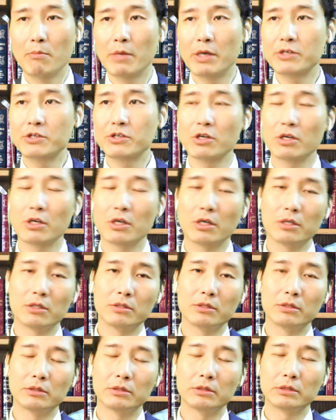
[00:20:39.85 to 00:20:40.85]
major
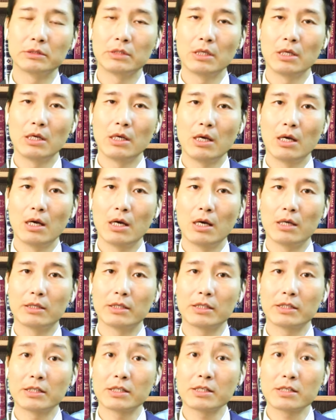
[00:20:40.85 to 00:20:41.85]
in
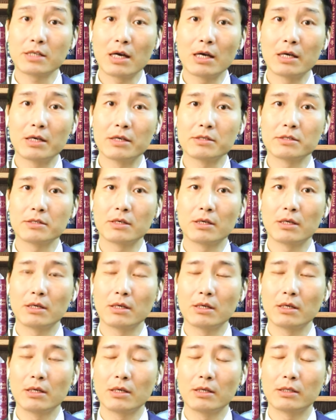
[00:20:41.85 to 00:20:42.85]
data science,
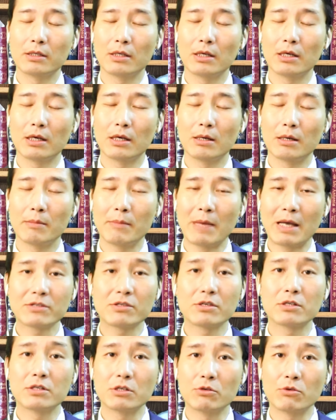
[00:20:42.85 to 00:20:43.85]

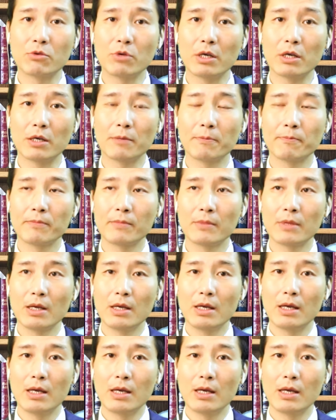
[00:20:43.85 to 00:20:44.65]
master degree.